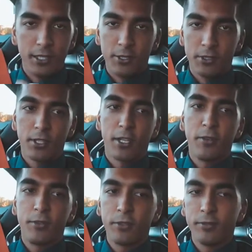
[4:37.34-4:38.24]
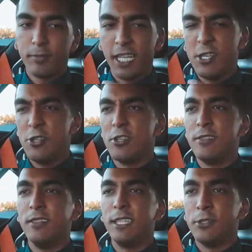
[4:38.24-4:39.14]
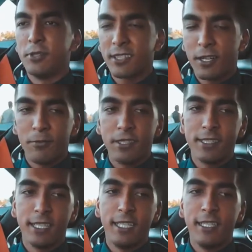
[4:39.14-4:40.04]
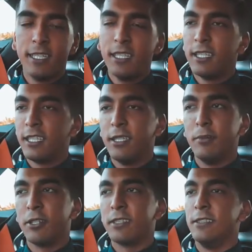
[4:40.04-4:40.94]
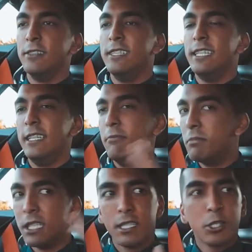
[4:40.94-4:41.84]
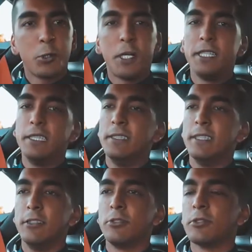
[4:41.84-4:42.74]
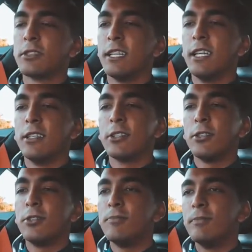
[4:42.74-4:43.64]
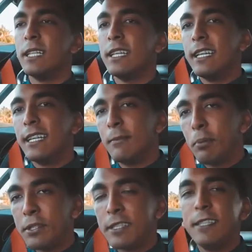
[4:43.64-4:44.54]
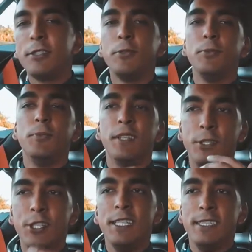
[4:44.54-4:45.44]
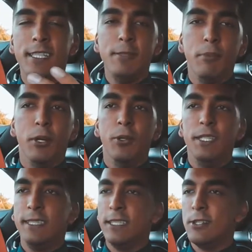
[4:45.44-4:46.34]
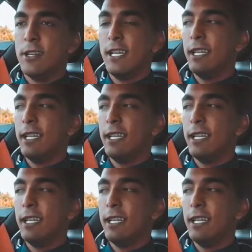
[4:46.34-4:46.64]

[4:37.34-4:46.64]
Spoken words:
into soft, engine into its comfort setting, gearbox into D, quietens the exhaust, so puts it into the GT mode essentially.